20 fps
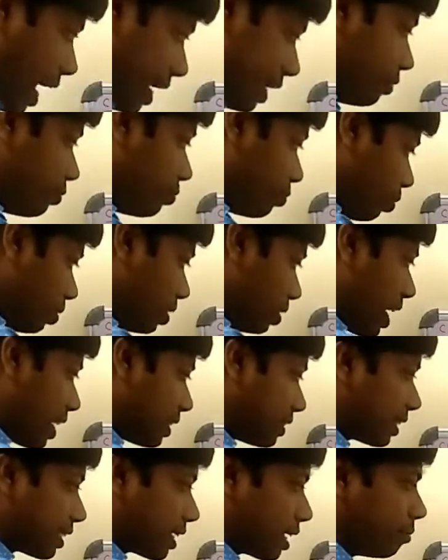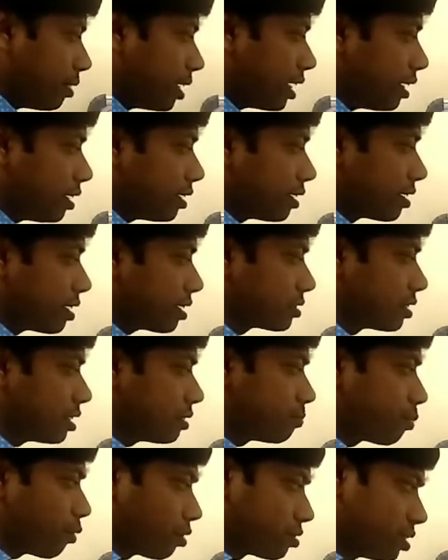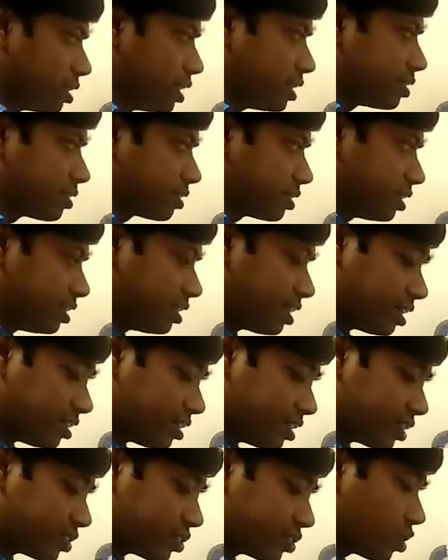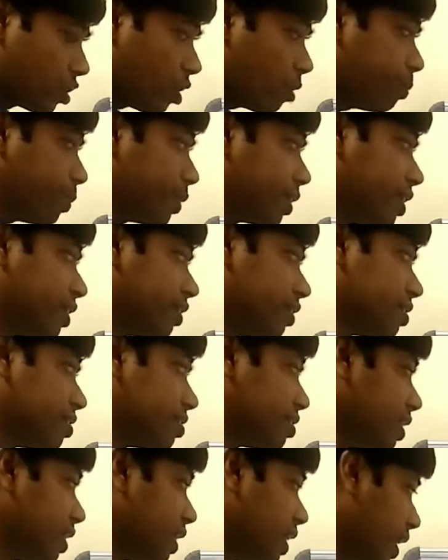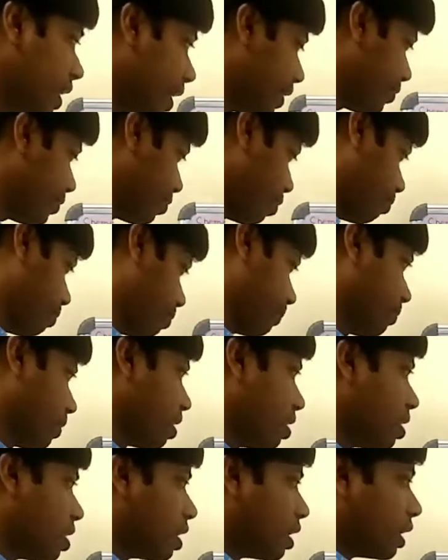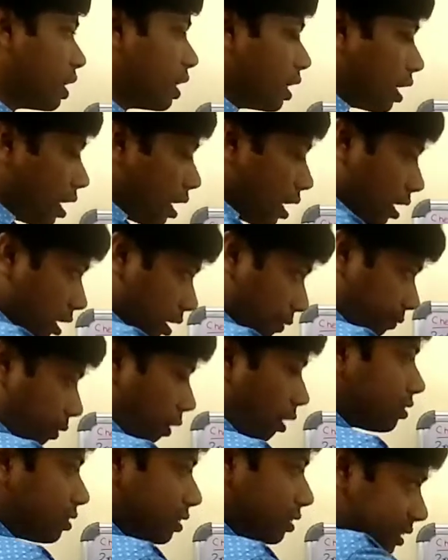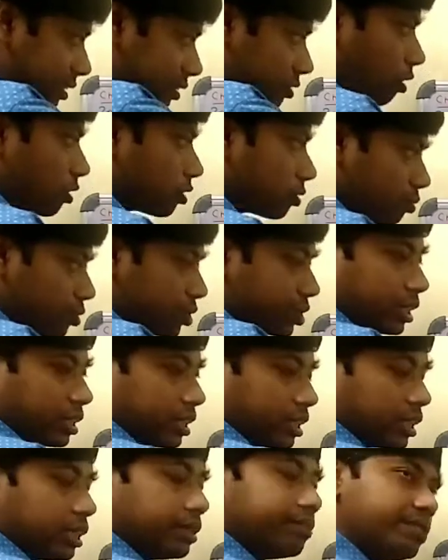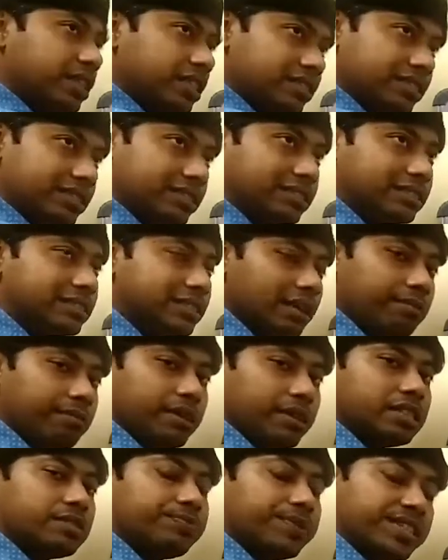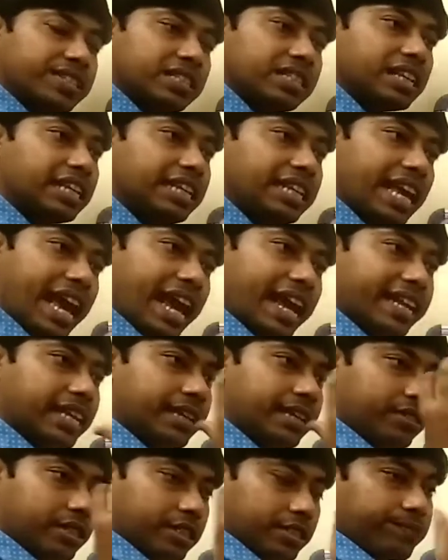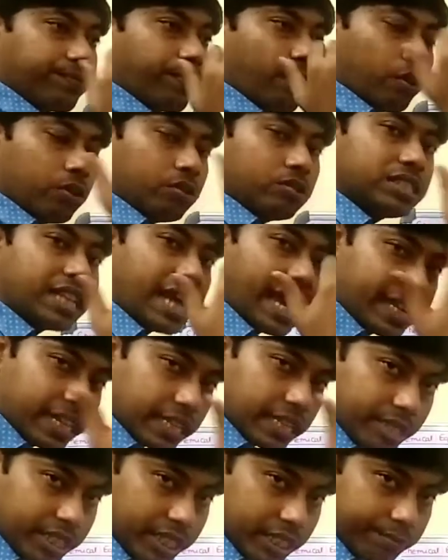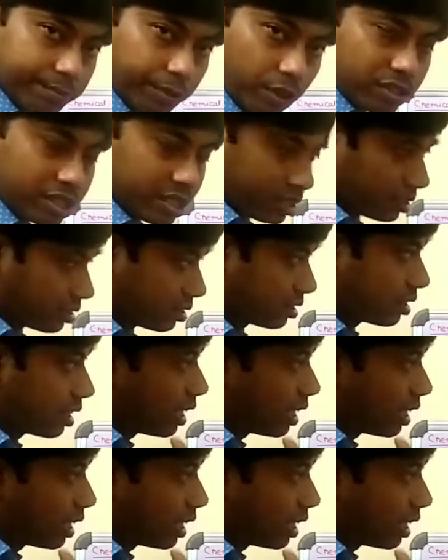and you know that the chemical reaction proceeds in the direction of increasing entropy. Now for this conclusion, if the system is basically follows the adiabatic process,